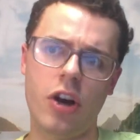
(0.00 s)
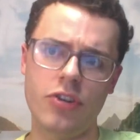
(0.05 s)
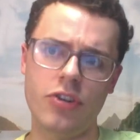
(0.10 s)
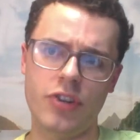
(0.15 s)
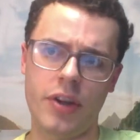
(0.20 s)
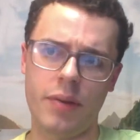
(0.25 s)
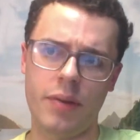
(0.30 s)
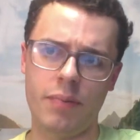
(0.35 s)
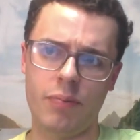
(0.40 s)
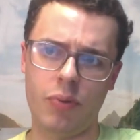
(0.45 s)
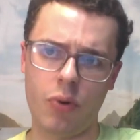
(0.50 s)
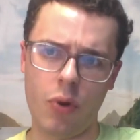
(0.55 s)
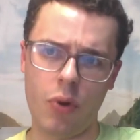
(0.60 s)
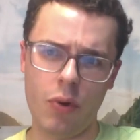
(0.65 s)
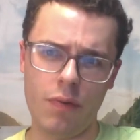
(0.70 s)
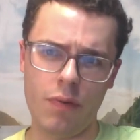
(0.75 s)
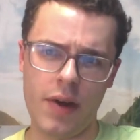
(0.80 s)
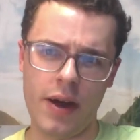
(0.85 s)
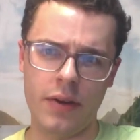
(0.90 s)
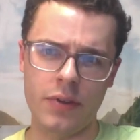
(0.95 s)
charging
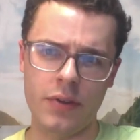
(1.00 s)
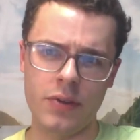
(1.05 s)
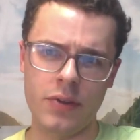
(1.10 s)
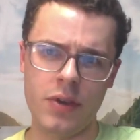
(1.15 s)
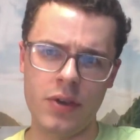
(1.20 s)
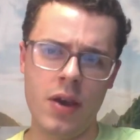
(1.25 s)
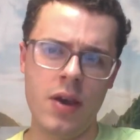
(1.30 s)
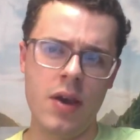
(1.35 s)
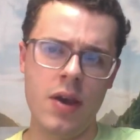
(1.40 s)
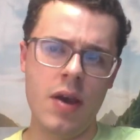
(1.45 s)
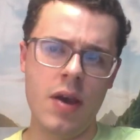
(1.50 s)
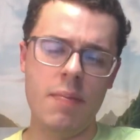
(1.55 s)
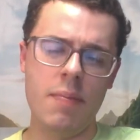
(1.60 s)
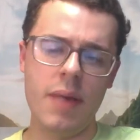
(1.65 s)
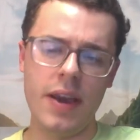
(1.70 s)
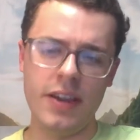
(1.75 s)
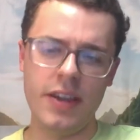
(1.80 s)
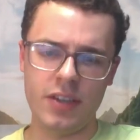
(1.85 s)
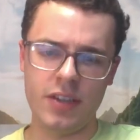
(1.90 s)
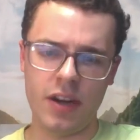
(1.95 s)
profiles
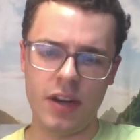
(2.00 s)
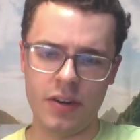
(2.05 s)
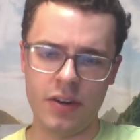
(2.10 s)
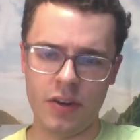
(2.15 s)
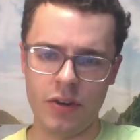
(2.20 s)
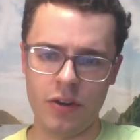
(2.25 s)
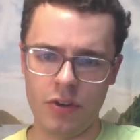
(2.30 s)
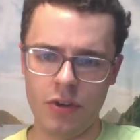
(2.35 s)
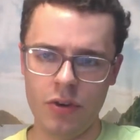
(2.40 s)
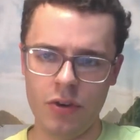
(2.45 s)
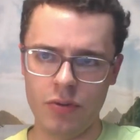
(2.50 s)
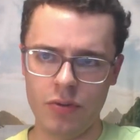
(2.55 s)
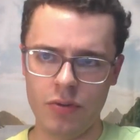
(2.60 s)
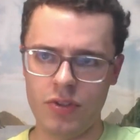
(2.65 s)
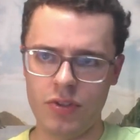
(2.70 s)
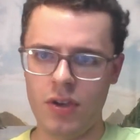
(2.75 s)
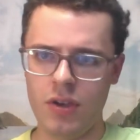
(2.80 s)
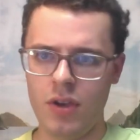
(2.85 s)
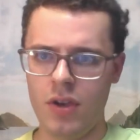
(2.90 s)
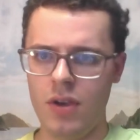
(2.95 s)
based on your
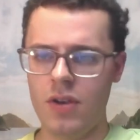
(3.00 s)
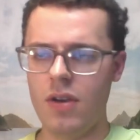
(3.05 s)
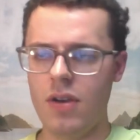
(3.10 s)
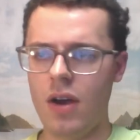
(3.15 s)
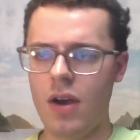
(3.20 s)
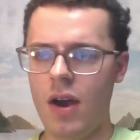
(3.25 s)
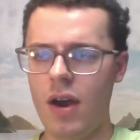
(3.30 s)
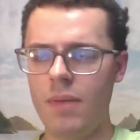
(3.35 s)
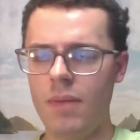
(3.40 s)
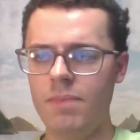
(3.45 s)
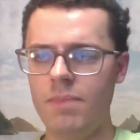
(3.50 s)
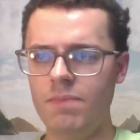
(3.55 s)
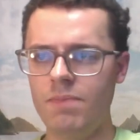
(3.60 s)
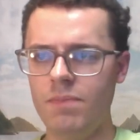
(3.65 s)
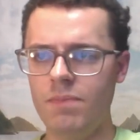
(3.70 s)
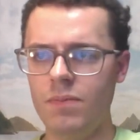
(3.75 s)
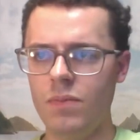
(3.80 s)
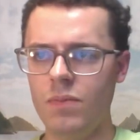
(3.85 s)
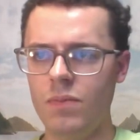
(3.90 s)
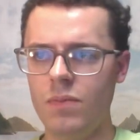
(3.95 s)
use.
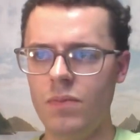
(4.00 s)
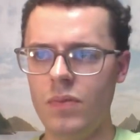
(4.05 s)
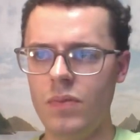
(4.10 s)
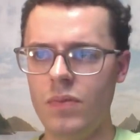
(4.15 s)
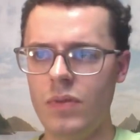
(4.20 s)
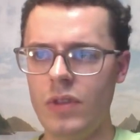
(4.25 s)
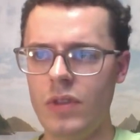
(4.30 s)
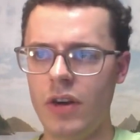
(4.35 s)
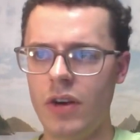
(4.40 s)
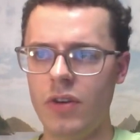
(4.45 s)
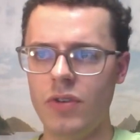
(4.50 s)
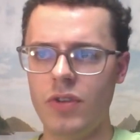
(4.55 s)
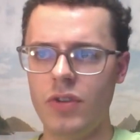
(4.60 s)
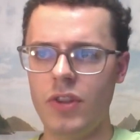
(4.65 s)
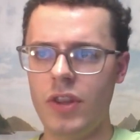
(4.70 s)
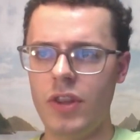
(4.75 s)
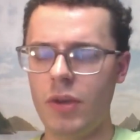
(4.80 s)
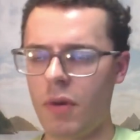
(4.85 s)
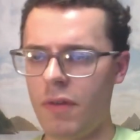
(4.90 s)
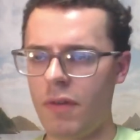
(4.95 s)

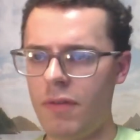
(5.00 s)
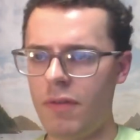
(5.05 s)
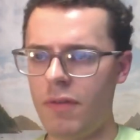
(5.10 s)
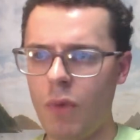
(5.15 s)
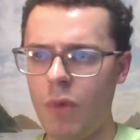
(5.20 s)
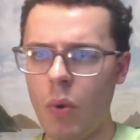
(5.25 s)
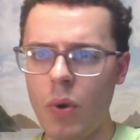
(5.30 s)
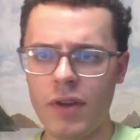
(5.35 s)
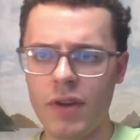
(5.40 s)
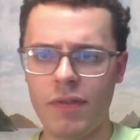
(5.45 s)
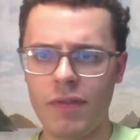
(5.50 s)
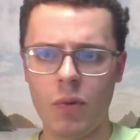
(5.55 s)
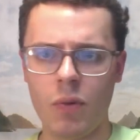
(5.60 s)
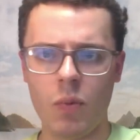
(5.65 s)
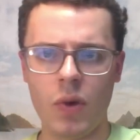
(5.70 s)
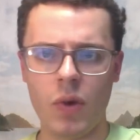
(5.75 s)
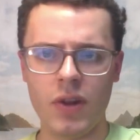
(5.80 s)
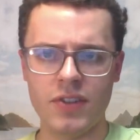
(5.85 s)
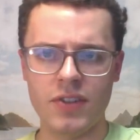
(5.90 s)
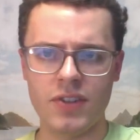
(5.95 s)
There were 4
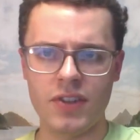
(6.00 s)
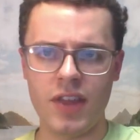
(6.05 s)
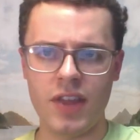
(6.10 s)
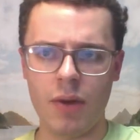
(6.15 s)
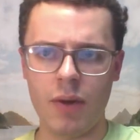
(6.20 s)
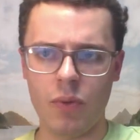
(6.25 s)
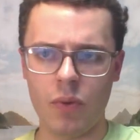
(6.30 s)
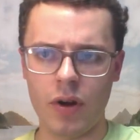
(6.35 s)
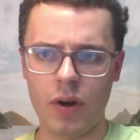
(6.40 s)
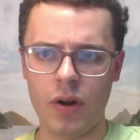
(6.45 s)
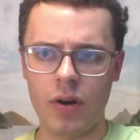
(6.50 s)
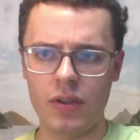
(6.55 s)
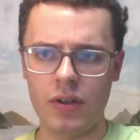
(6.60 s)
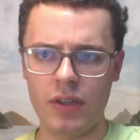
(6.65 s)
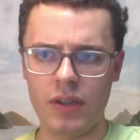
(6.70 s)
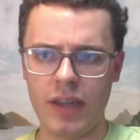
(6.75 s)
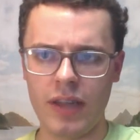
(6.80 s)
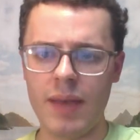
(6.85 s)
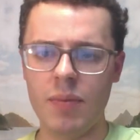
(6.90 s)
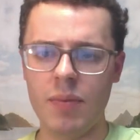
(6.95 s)
different ones that were
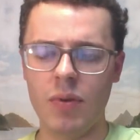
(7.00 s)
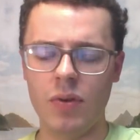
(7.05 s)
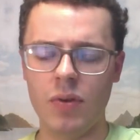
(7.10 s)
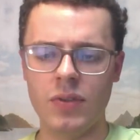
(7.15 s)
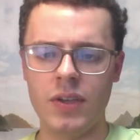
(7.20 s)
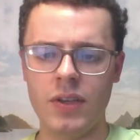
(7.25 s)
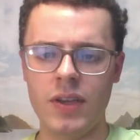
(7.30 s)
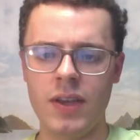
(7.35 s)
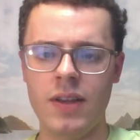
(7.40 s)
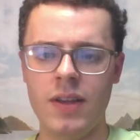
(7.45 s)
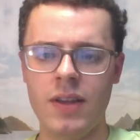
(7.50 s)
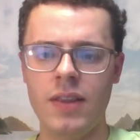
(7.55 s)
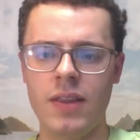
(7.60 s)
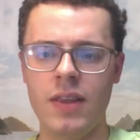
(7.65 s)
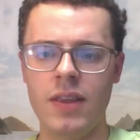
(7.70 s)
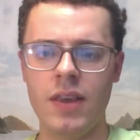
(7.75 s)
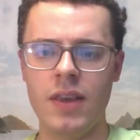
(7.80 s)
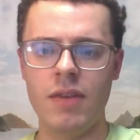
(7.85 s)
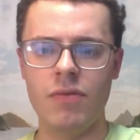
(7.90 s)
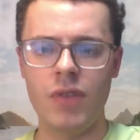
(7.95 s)
labeled in
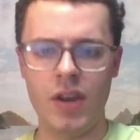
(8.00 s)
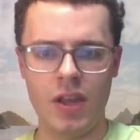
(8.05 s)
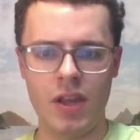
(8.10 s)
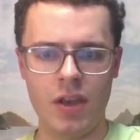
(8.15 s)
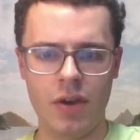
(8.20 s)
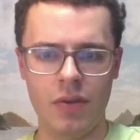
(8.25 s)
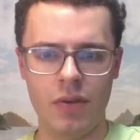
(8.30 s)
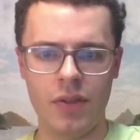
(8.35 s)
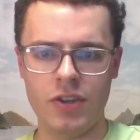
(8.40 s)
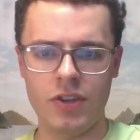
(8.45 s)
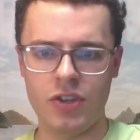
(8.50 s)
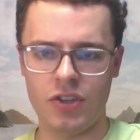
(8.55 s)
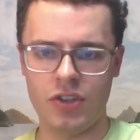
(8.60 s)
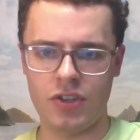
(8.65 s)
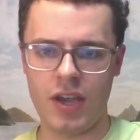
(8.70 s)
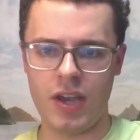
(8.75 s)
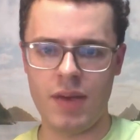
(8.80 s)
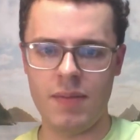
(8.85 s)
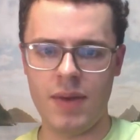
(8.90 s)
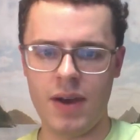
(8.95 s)
the video that
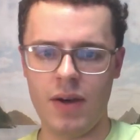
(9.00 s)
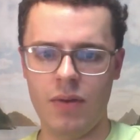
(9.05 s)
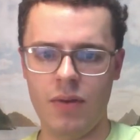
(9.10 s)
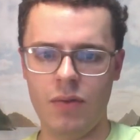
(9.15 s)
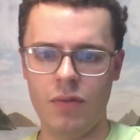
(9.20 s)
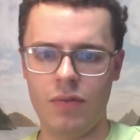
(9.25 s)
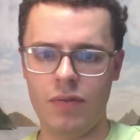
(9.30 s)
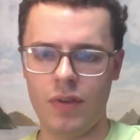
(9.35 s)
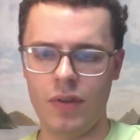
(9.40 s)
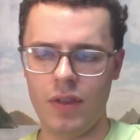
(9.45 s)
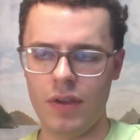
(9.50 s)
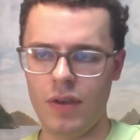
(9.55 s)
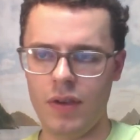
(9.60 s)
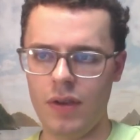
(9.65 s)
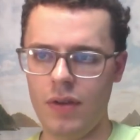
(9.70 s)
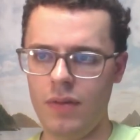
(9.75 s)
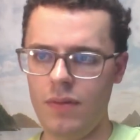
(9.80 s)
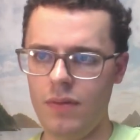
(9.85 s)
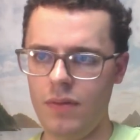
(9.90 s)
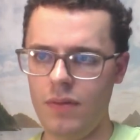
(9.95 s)
just came out for
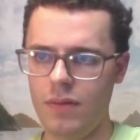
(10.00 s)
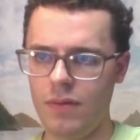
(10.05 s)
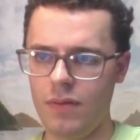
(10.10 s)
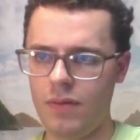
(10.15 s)
the